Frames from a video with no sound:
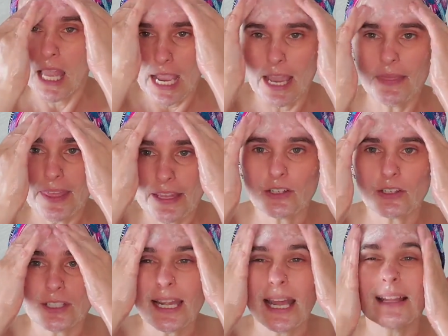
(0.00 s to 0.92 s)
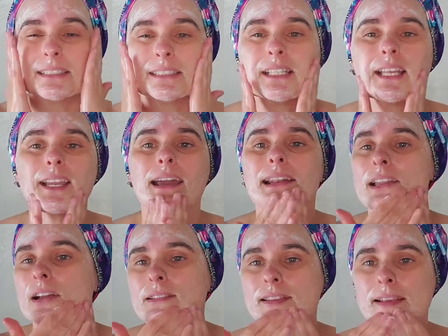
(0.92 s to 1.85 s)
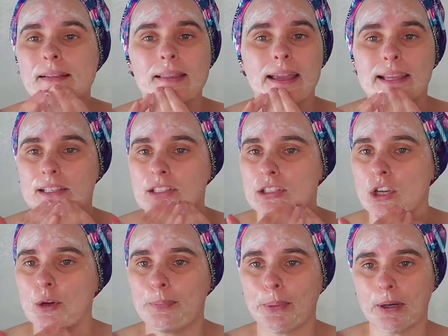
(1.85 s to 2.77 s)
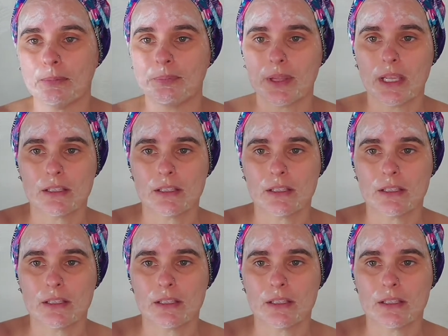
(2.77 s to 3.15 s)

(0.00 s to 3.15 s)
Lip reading: And then your salicylic kind of goes in like a scooper,